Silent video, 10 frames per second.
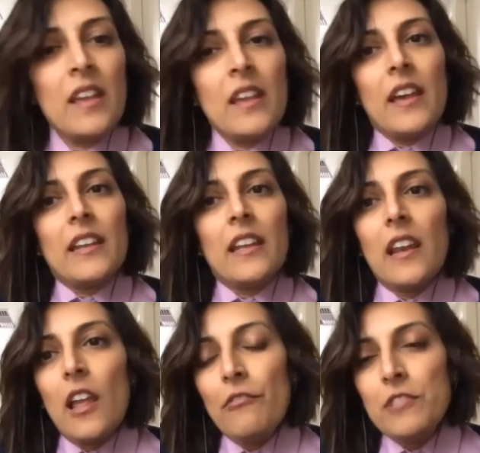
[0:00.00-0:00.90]
And I'd
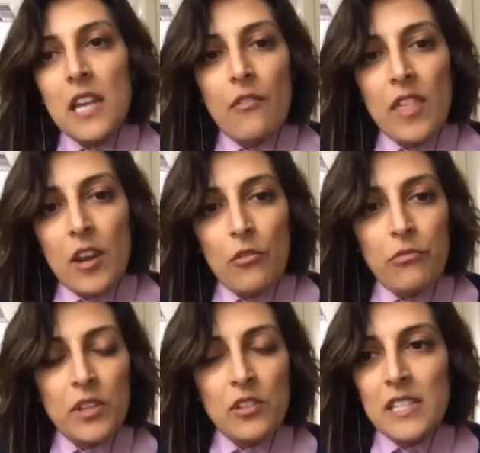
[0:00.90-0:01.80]
love to cover that off
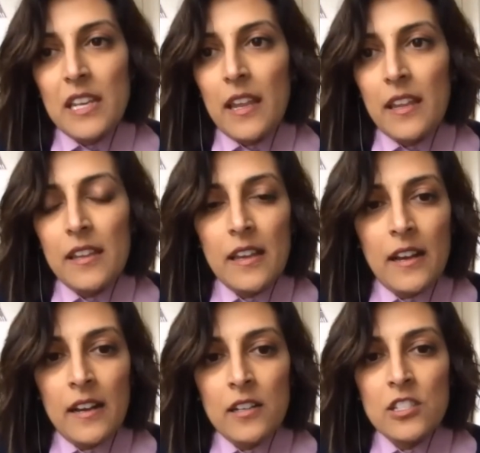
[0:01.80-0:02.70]
with you today
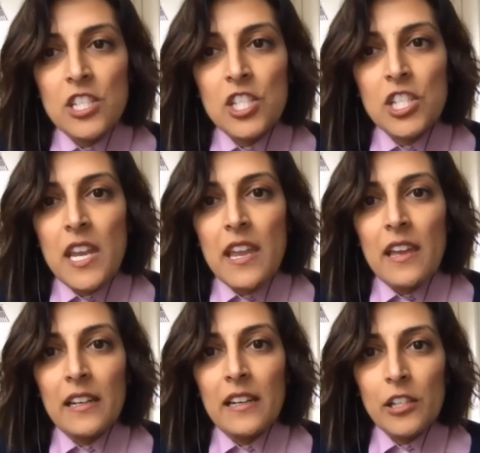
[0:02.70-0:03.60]
uh, to share
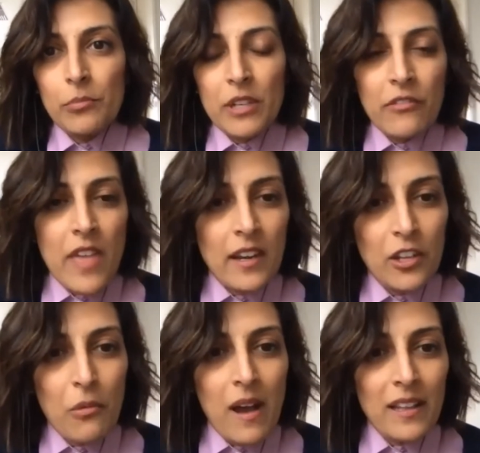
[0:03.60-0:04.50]
a little bit of that
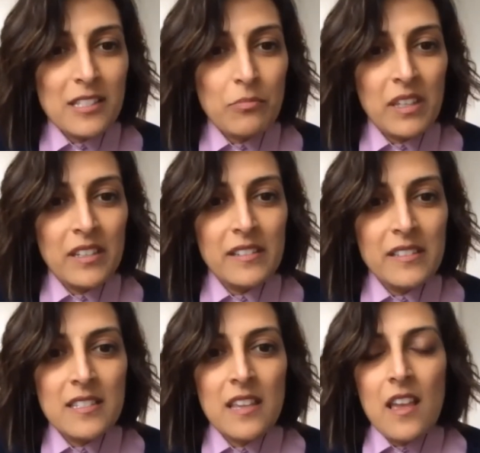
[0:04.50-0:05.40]
nuance,
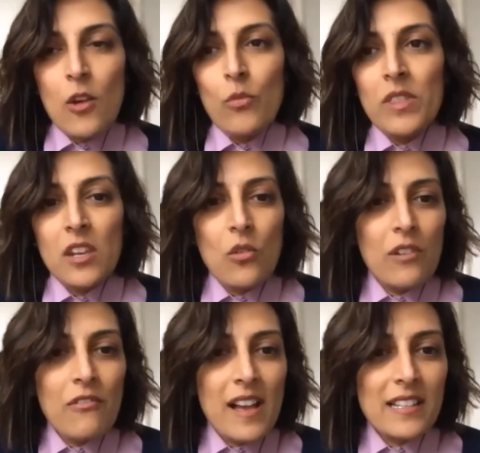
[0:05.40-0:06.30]
because within all
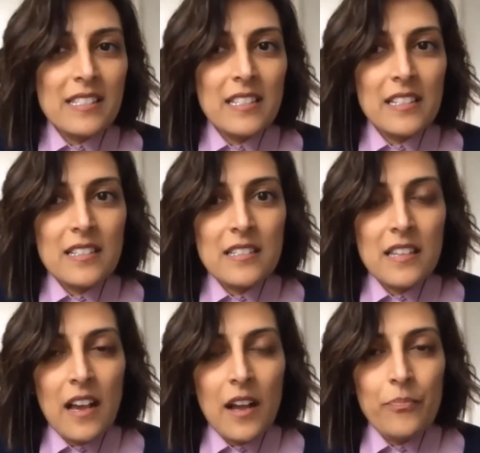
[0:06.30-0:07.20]
of us sits
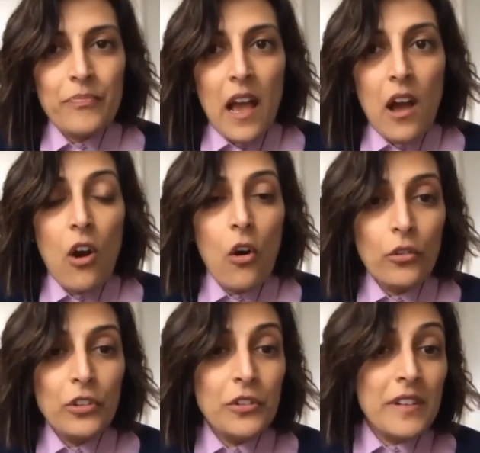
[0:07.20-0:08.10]
um, our
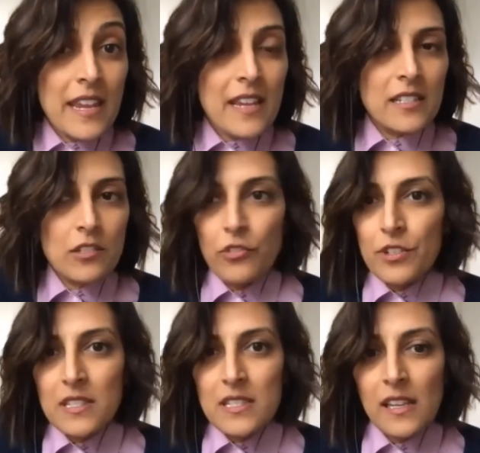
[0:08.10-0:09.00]
own unique
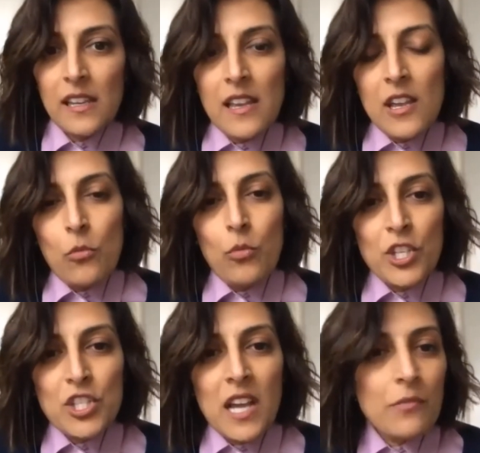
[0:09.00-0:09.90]
diversity,
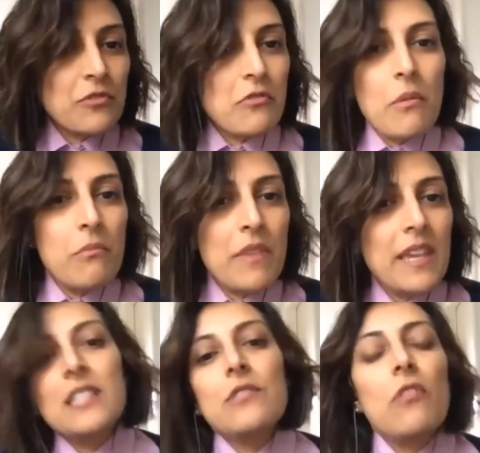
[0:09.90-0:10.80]
which comes from a
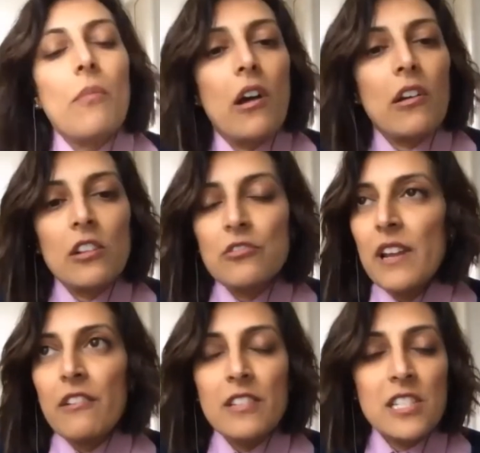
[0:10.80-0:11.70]
mix from our cultural
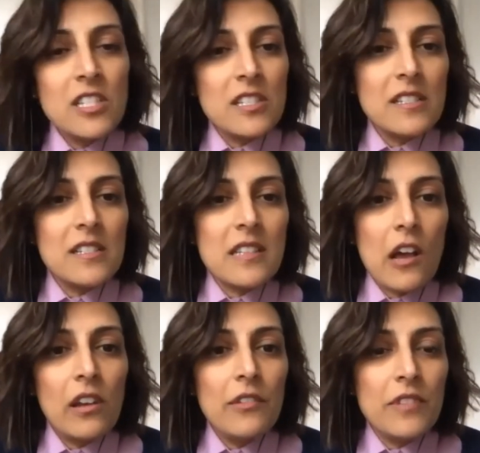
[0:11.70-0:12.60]
heritages,
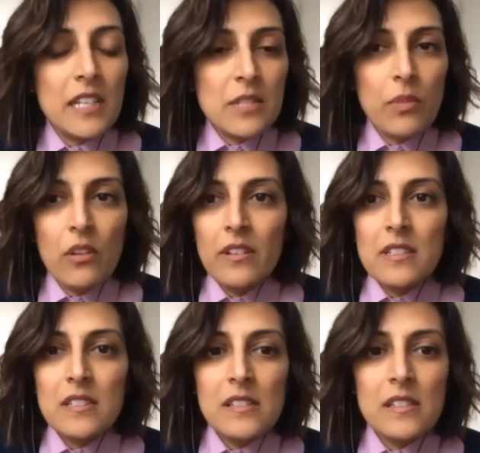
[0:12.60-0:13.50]
our lived
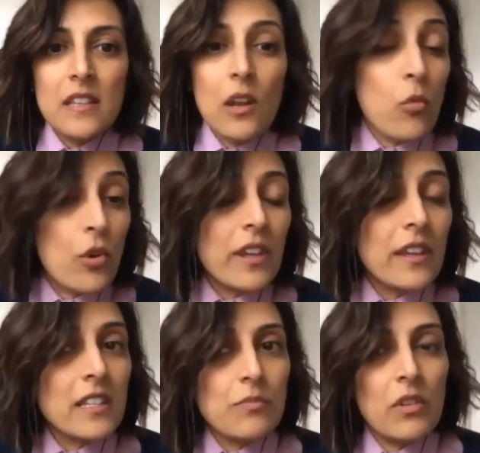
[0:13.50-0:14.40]
experiences, our working
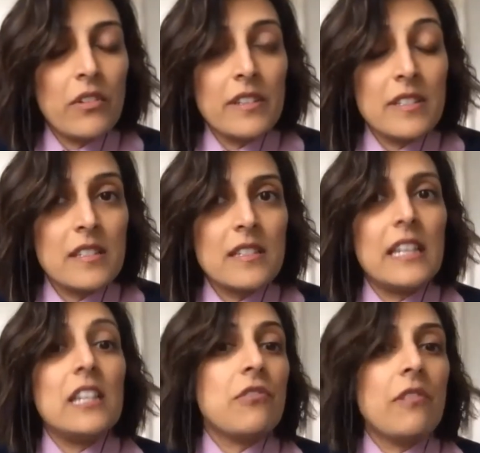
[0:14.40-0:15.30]
experiences, and
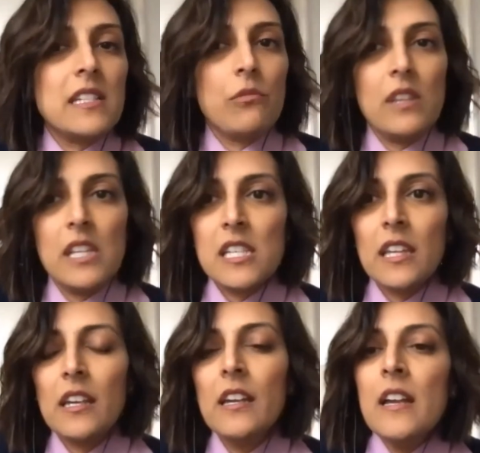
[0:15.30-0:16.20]
interacting with each
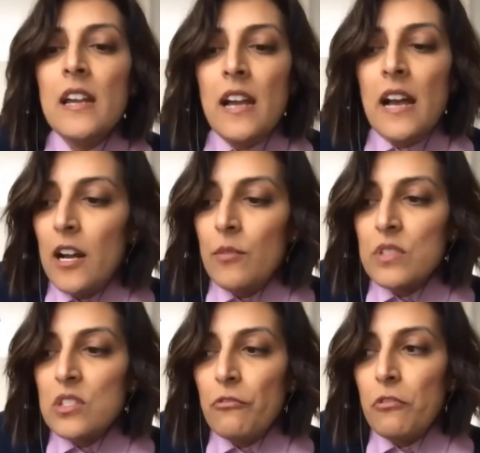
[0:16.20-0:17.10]
other. Um,
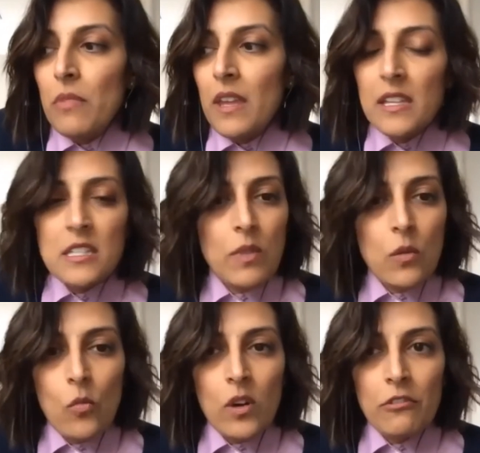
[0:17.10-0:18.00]
so for me, it's
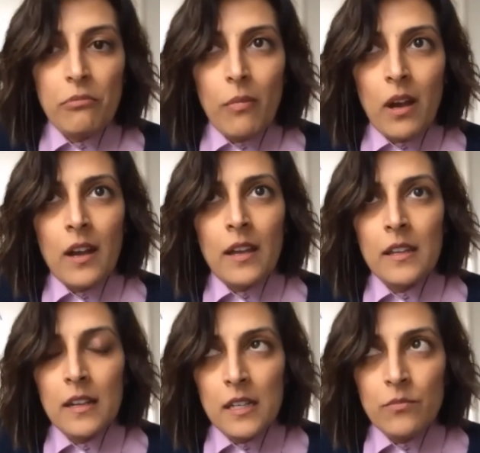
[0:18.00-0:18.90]
been one of my,
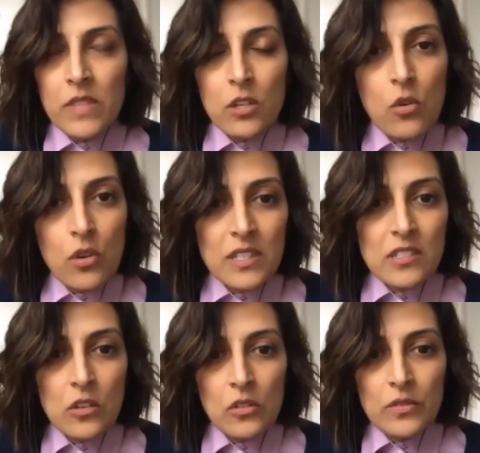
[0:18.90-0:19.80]
um, the
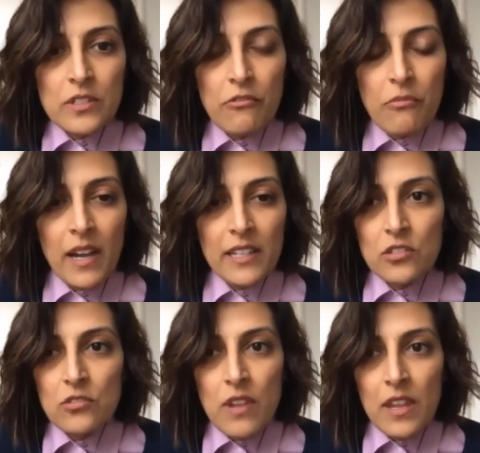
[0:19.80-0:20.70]
cornerstones of my
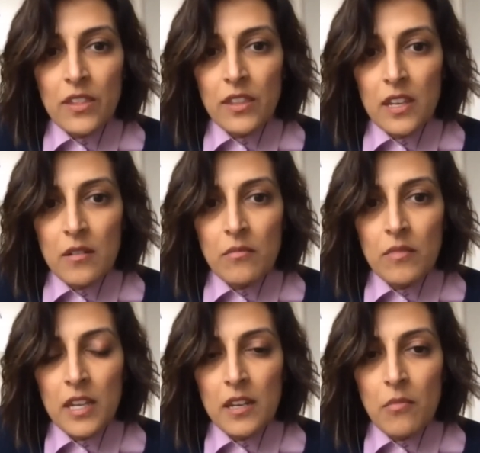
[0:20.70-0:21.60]
strength in,
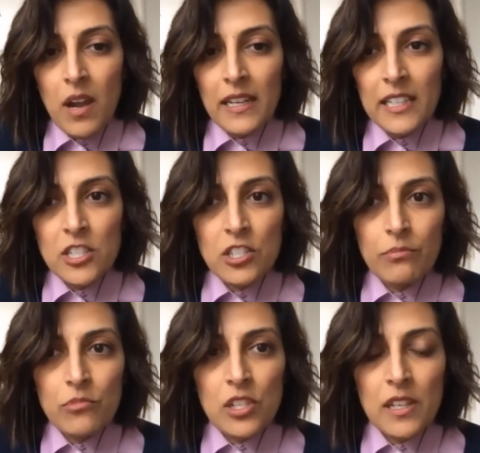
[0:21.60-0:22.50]
in my leadership
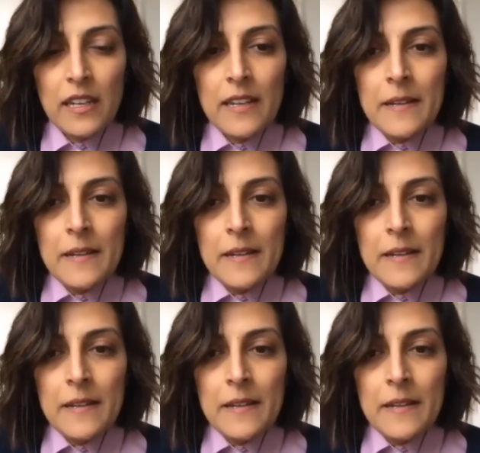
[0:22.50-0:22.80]
journey.